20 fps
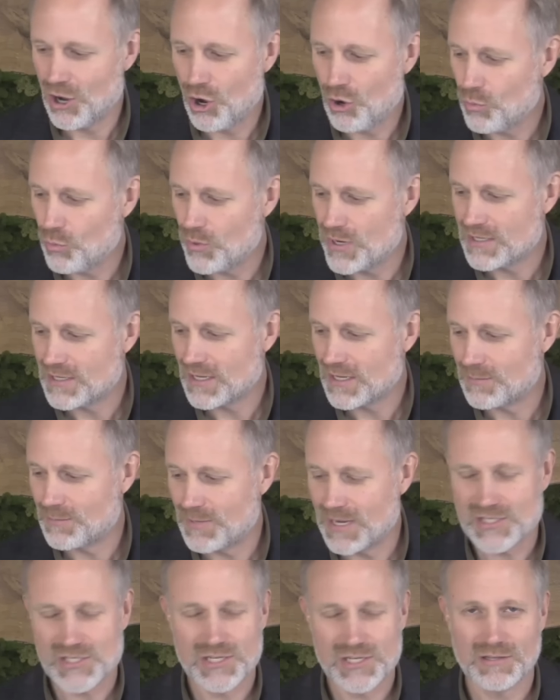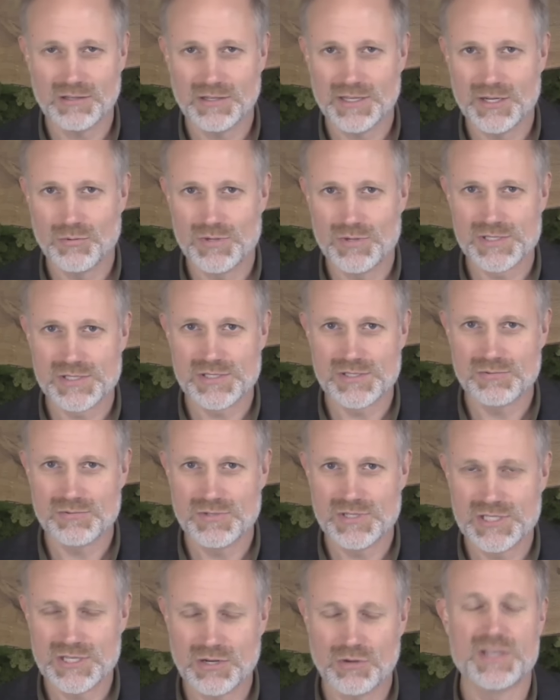all we did basically was,
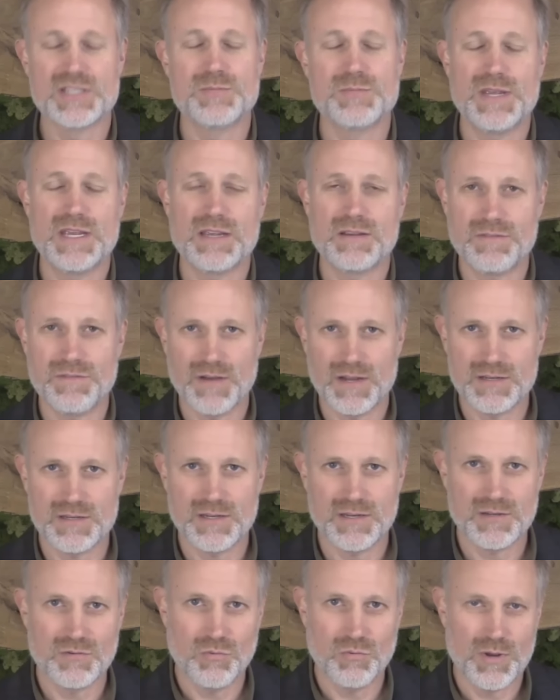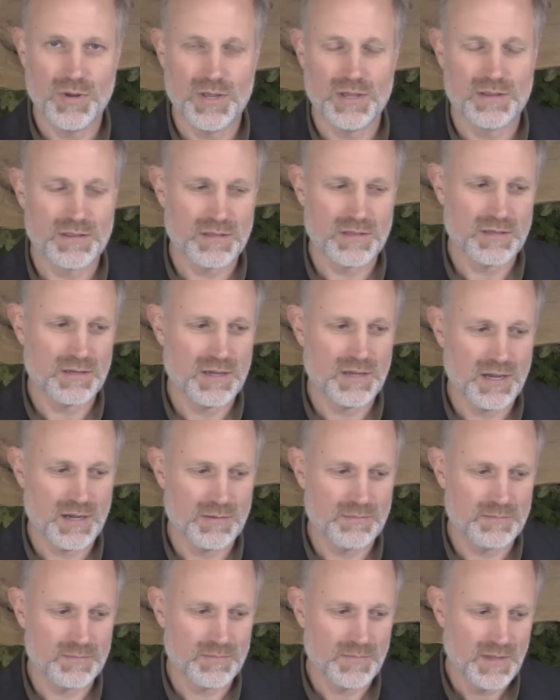so it's being funded with
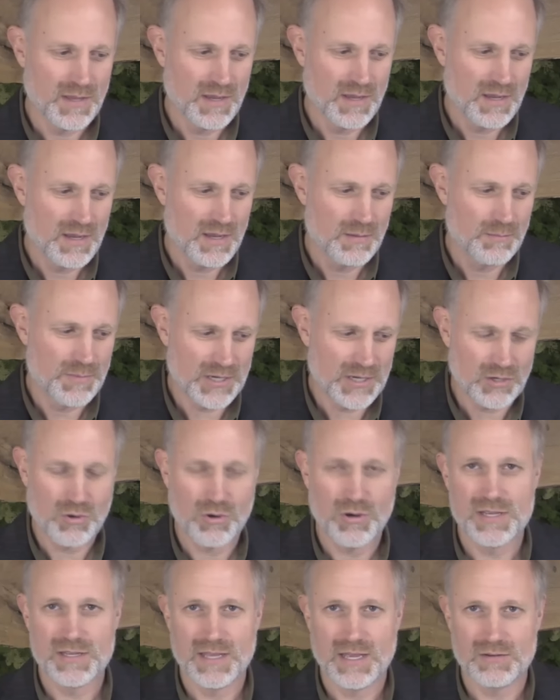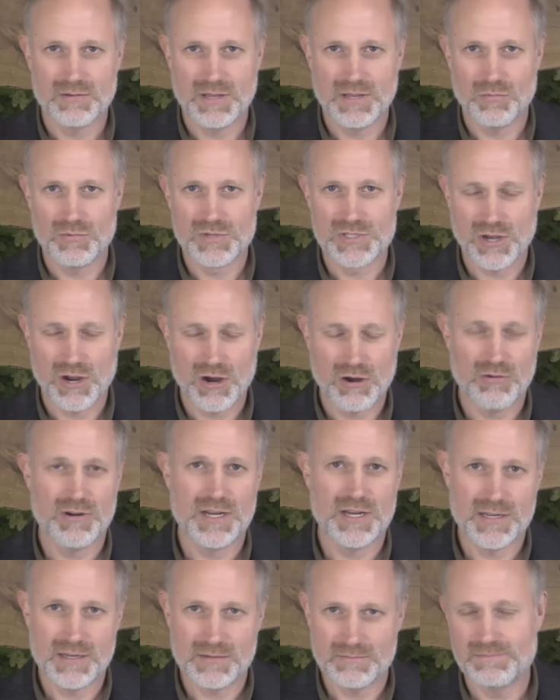Bitcoin that was
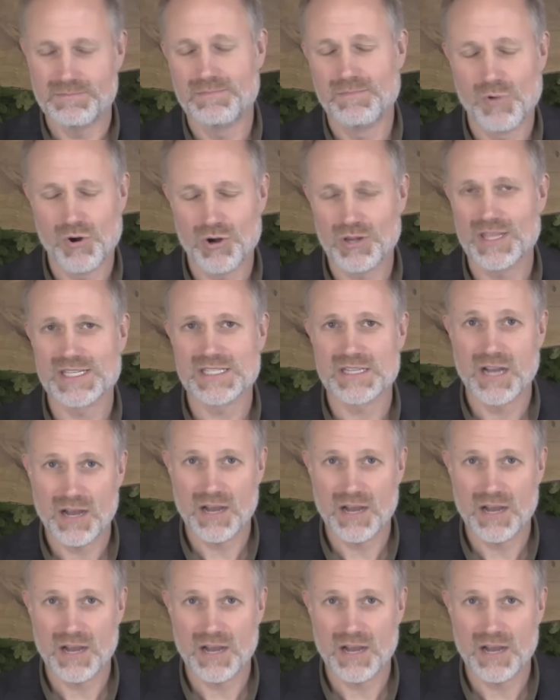already more or less